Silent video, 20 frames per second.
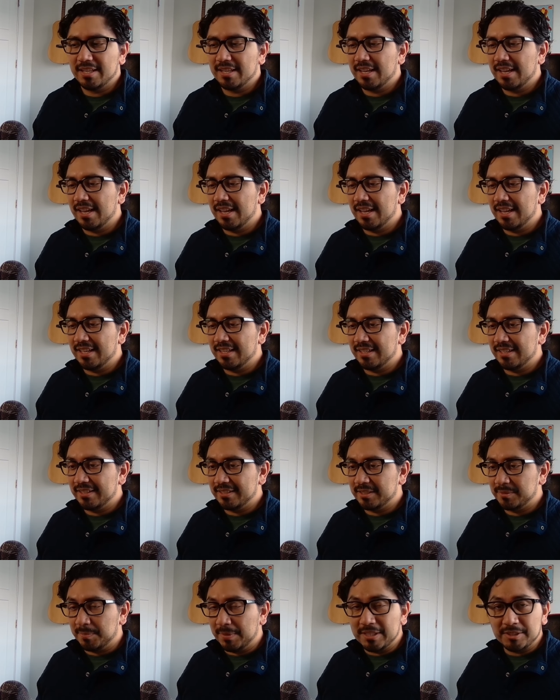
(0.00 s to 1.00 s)
and
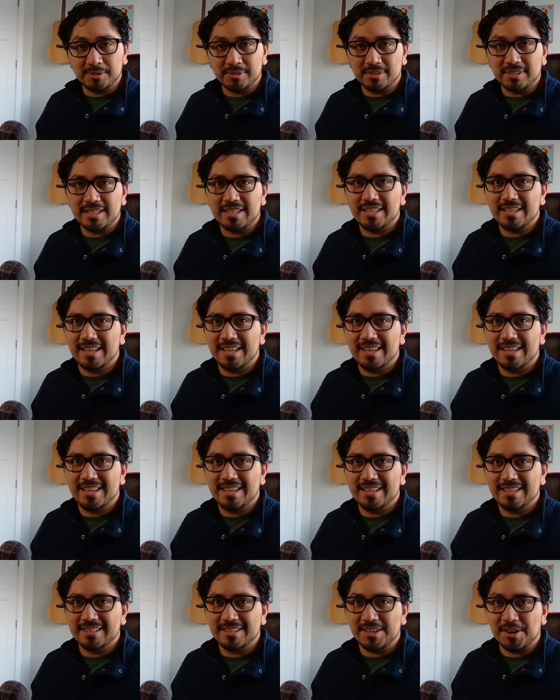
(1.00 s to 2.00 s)
especially
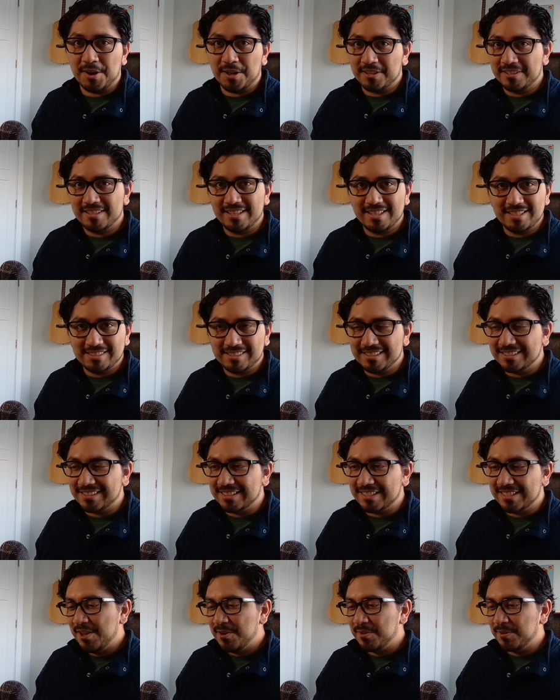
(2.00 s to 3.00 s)
in the holiday
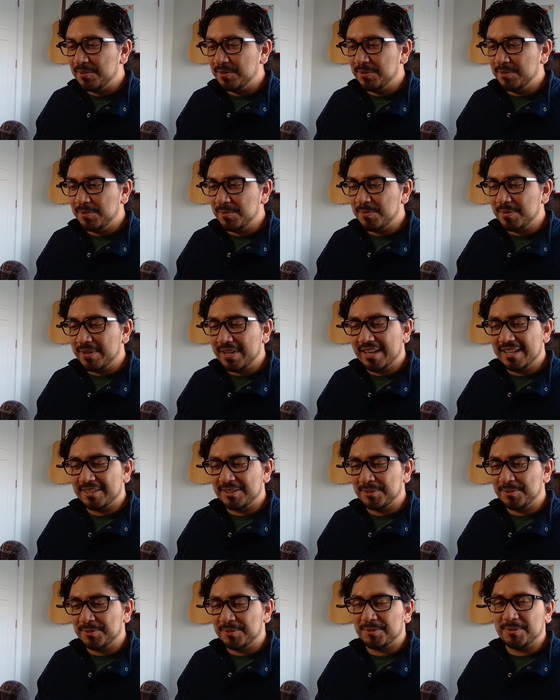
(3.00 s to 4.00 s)
season, you get
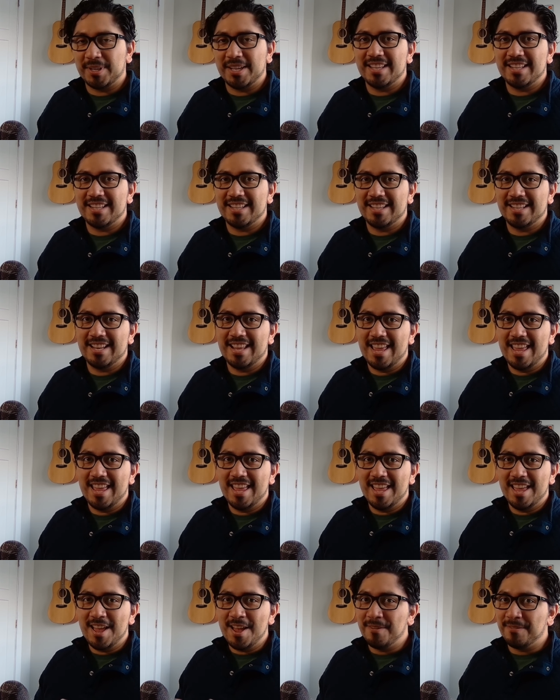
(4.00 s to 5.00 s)
to train in
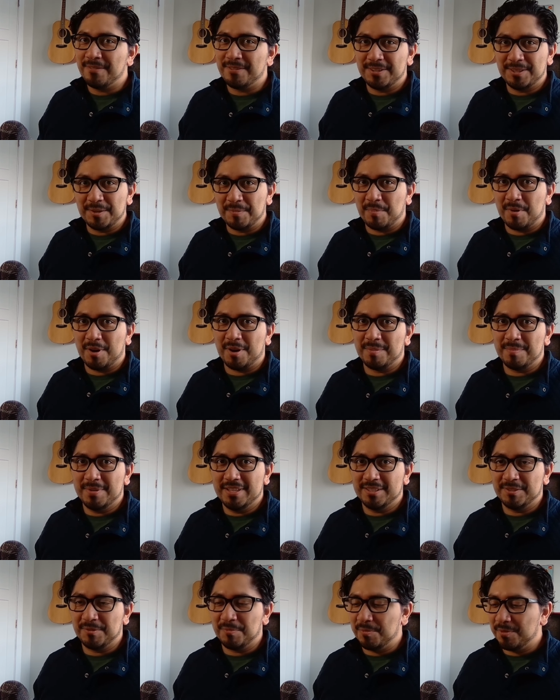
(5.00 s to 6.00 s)
every
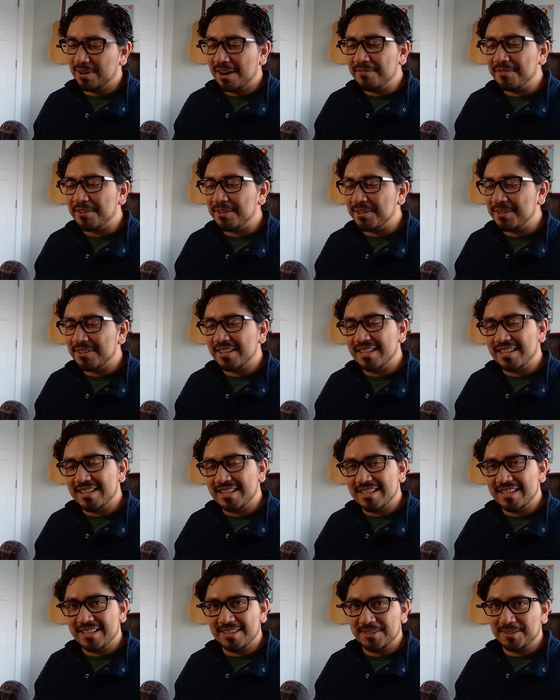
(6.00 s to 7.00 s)
department wherever you're
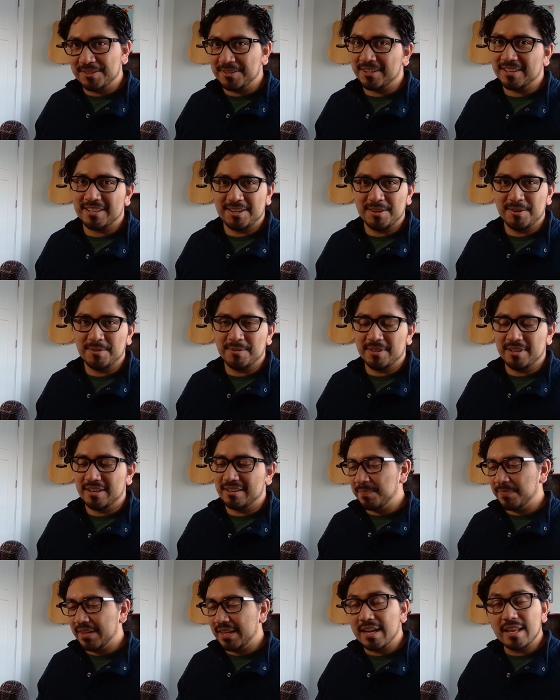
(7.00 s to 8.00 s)
needed you're gonna go
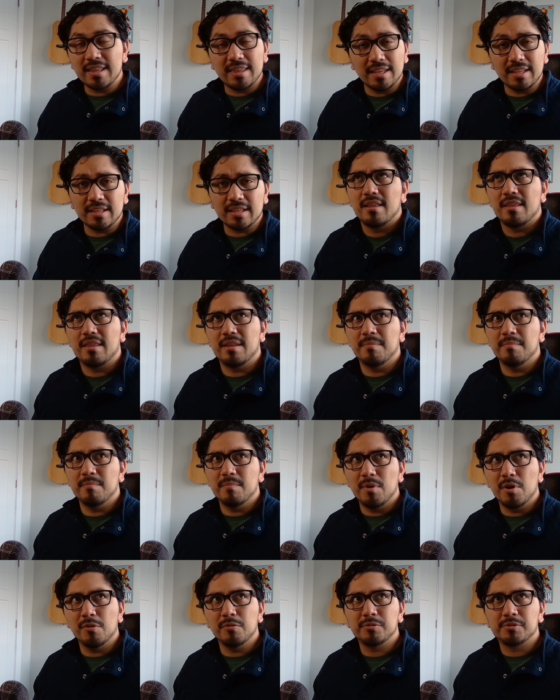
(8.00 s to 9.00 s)
there and i think the
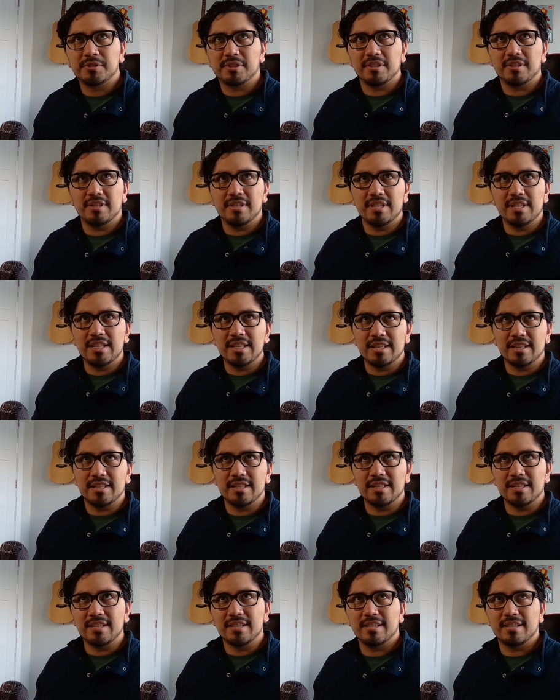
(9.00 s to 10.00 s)
most
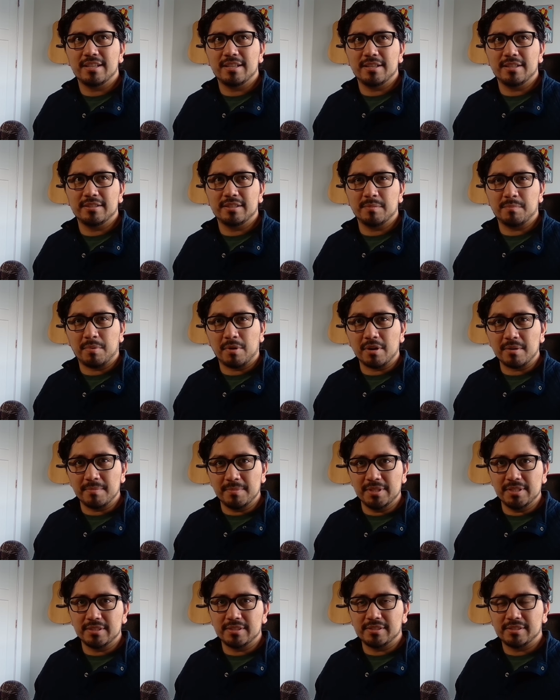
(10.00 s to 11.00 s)
needed uh,
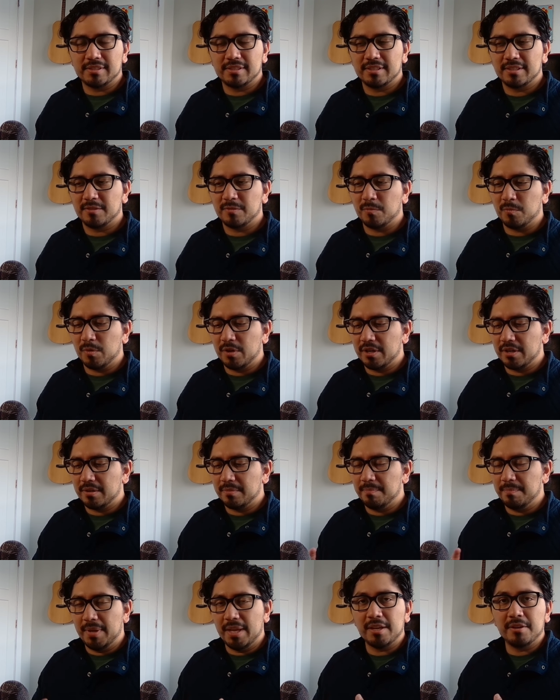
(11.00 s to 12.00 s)
departments were
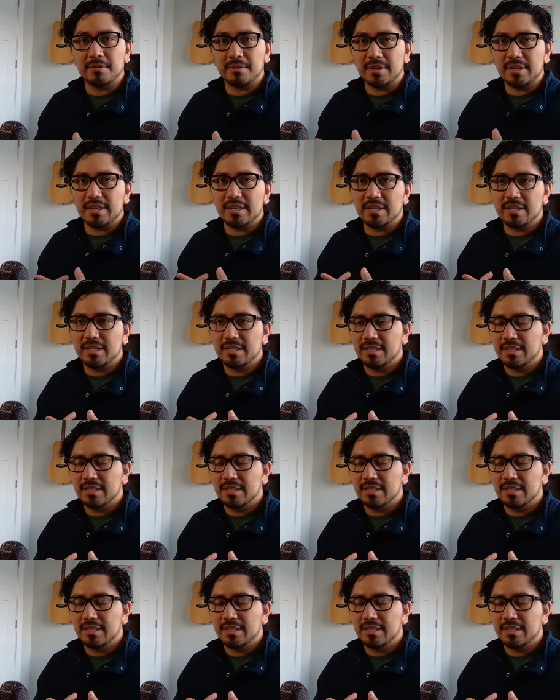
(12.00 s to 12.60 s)
bakery